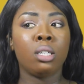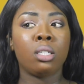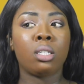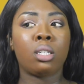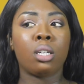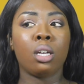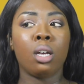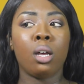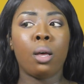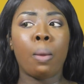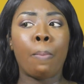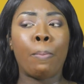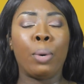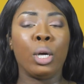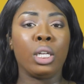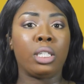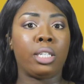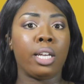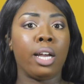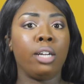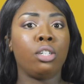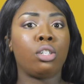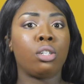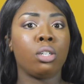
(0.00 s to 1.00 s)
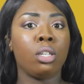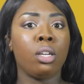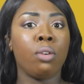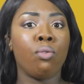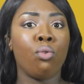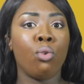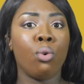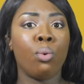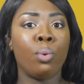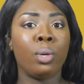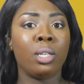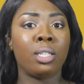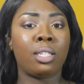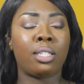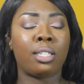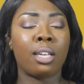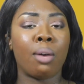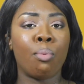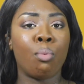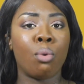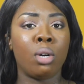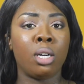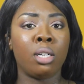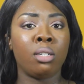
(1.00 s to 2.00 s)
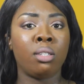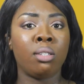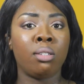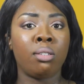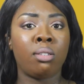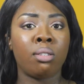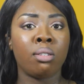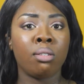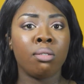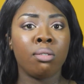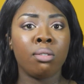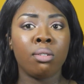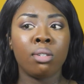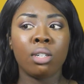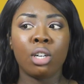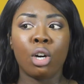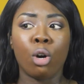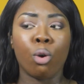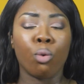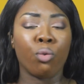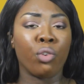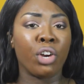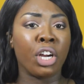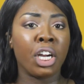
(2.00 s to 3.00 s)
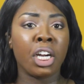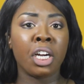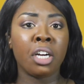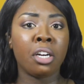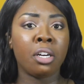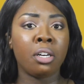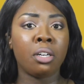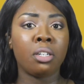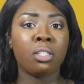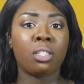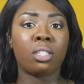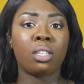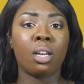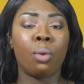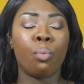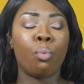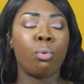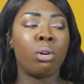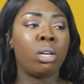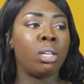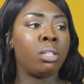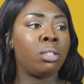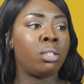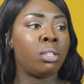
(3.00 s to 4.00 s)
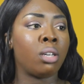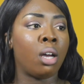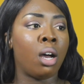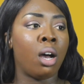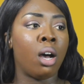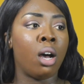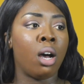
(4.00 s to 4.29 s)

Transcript: to potentially ruin someone's career, someone's